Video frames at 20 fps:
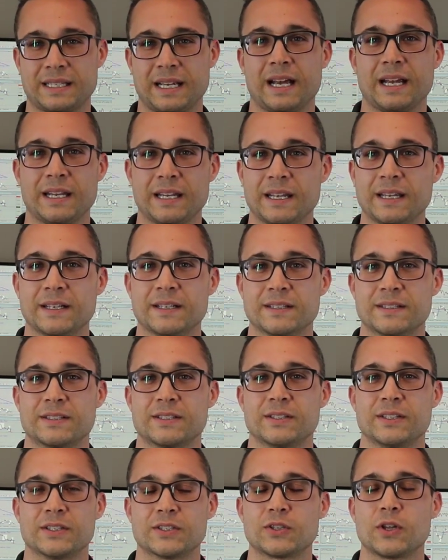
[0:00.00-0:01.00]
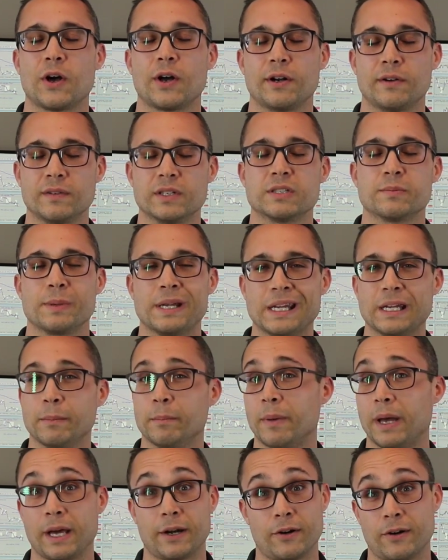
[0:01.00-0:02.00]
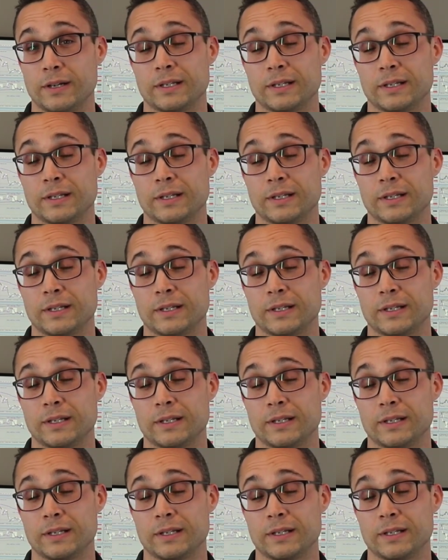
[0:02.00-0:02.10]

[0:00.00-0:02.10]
idea is thought of as being better,